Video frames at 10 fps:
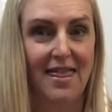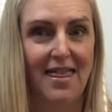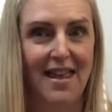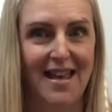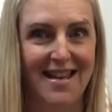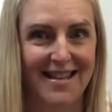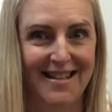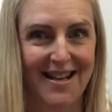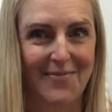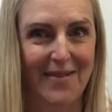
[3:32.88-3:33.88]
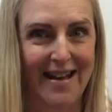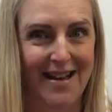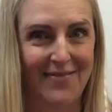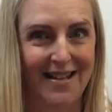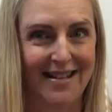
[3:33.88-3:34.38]
These are
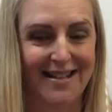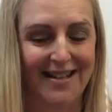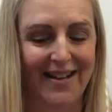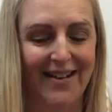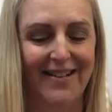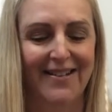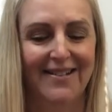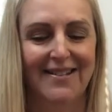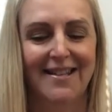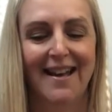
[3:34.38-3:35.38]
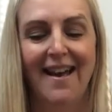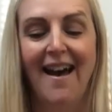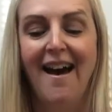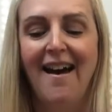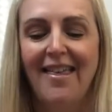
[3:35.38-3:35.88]
baby's toes.
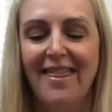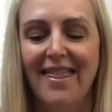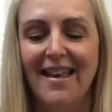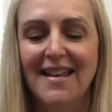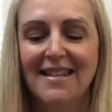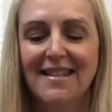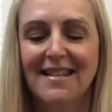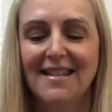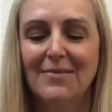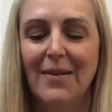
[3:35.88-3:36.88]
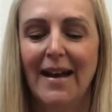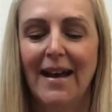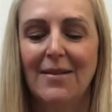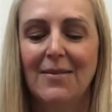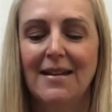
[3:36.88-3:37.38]
This is
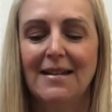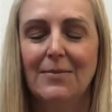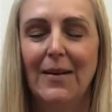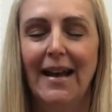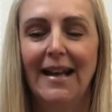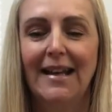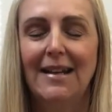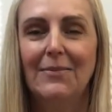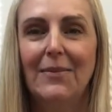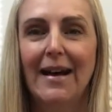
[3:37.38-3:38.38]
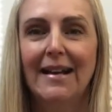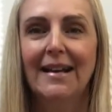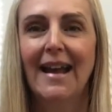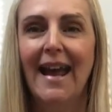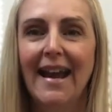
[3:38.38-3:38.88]
baby's belly
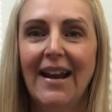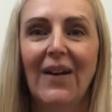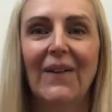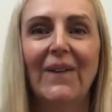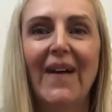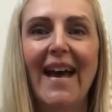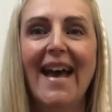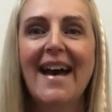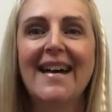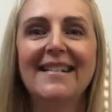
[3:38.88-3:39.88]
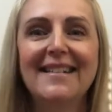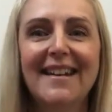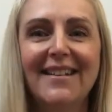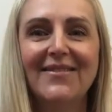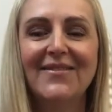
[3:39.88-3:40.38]
button, and
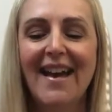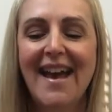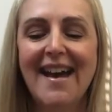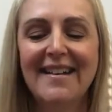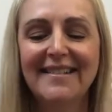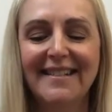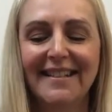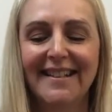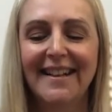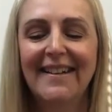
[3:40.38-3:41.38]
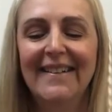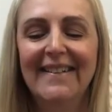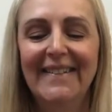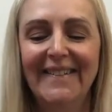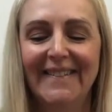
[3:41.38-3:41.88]
around it
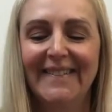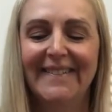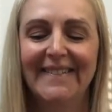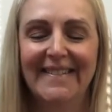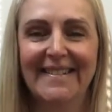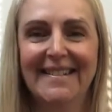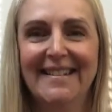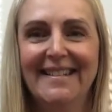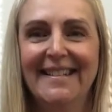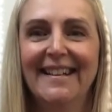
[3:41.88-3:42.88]
goes.